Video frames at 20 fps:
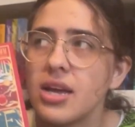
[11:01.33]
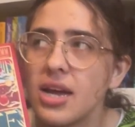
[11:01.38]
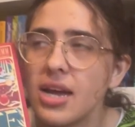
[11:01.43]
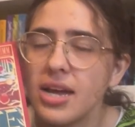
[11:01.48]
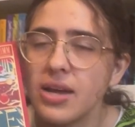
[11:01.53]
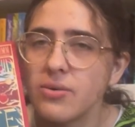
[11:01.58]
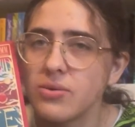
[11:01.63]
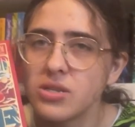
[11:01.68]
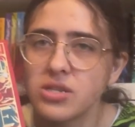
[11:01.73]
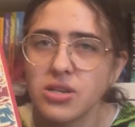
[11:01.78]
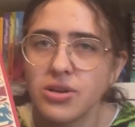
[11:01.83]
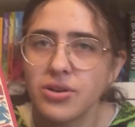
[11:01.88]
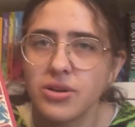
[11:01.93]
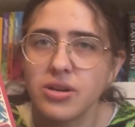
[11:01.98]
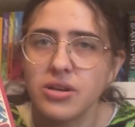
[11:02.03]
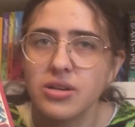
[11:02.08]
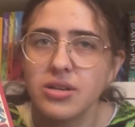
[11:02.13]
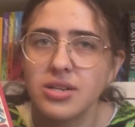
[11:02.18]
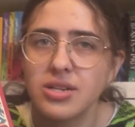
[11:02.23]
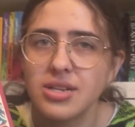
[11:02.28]
It was so
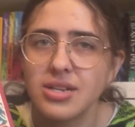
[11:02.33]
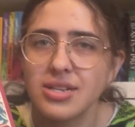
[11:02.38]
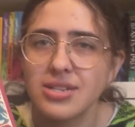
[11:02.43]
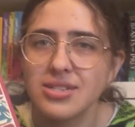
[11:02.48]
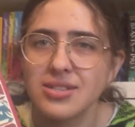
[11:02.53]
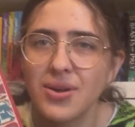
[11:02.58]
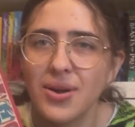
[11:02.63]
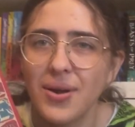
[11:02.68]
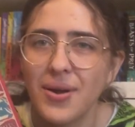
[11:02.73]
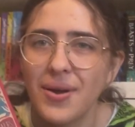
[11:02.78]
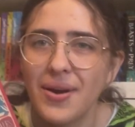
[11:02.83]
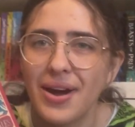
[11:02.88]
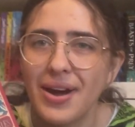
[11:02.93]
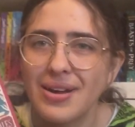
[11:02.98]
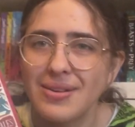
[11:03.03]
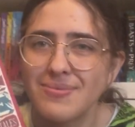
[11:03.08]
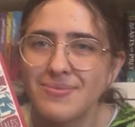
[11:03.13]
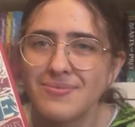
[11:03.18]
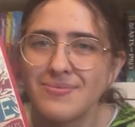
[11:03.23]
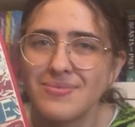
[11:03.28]
good. So
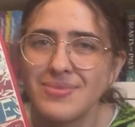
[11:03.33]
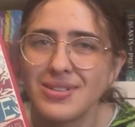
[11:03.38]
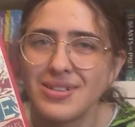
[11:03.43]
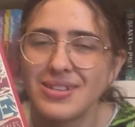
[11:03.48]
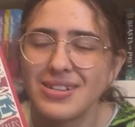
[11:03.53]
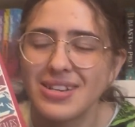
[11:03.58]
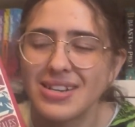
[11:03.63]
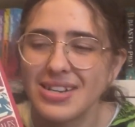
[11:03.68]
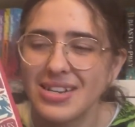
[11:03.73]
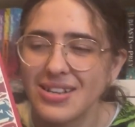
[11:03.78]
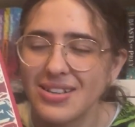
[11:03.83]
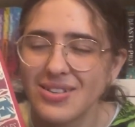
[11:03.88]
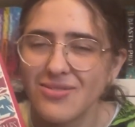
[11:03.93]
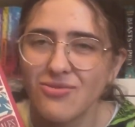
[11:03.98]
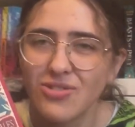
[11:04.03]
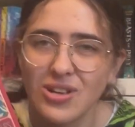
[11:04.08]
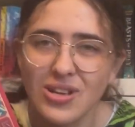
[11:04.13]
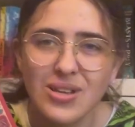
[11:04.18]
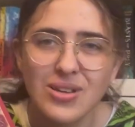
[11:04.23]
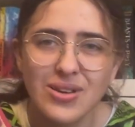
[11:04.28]
I'm
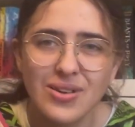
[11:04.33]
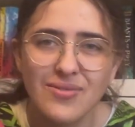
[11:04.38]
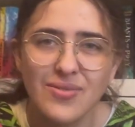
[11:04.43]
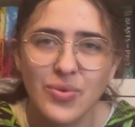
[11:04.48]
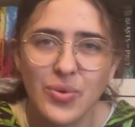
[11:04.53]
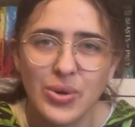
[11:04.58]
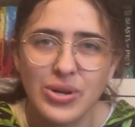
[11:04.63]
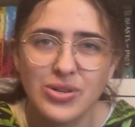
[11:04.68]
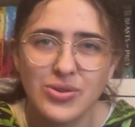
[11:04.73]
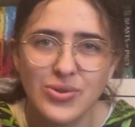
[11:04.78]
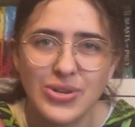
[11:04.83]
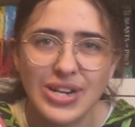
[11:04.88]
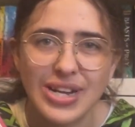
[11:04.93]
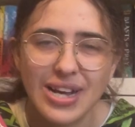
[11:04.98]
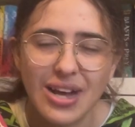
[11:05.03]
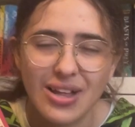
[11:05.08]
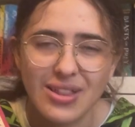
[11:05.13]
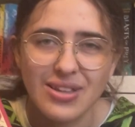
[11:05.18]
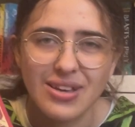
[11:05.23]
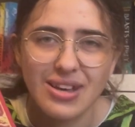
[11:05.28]
really looking forward to reading
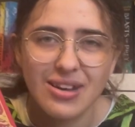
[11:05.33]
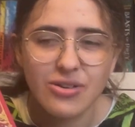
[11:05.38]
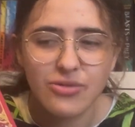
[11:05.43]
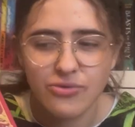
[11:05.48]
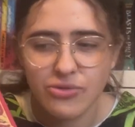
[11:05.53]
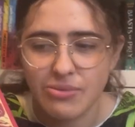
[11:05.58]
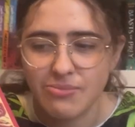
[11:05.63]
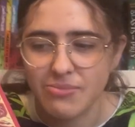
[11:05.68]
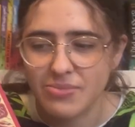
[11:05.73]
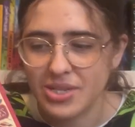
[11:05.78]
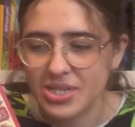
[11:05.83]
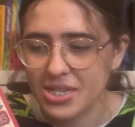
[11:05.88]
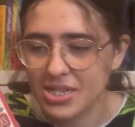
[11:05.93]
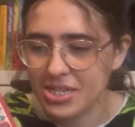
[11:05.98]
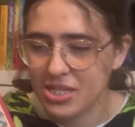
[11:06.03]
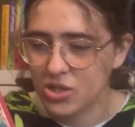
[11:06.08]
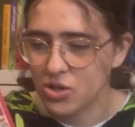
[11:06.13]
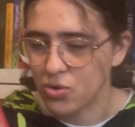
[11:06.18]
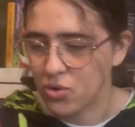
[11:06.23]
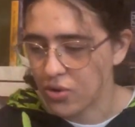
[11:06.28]
other Grimm's
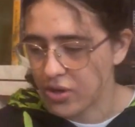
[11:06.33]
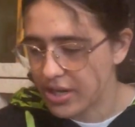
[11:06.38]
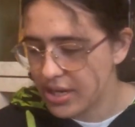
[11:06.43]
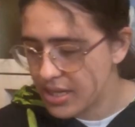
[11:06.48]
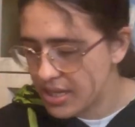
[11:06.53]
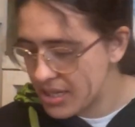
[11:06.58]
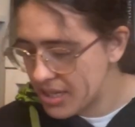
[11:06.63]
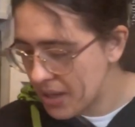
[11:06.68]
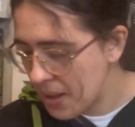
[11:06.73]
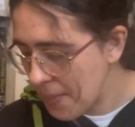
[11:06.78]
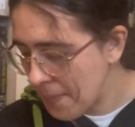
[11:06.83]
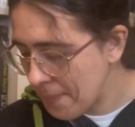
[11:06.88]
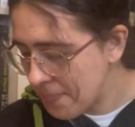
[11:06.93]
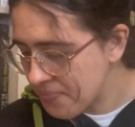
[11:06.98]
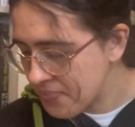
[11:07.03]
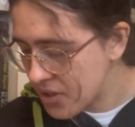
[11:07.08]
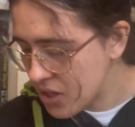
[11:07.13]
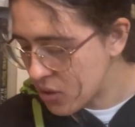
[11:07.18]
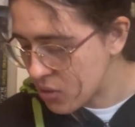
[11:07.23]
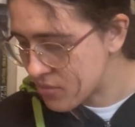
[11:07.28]
stories,
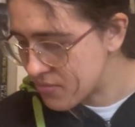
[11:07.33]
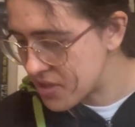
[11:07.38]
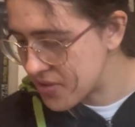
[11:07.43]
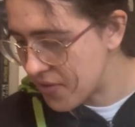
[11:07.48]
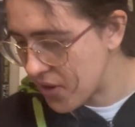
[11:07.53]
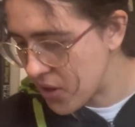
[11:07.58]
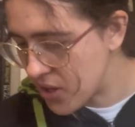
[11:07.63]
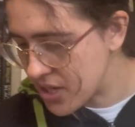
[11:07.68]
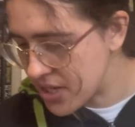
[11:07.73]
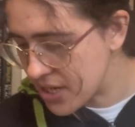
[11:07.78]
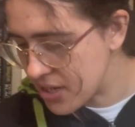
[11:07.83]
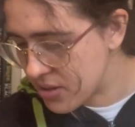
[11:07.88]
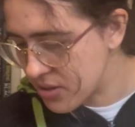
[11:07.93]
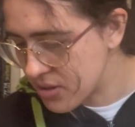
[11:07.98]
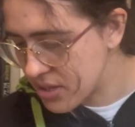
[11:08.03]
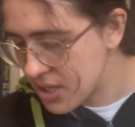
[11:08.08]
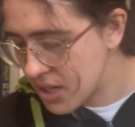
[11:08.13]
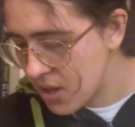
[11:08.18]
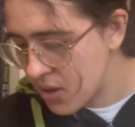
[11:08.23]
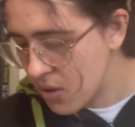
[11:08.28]
Grimm's Fairy Tales.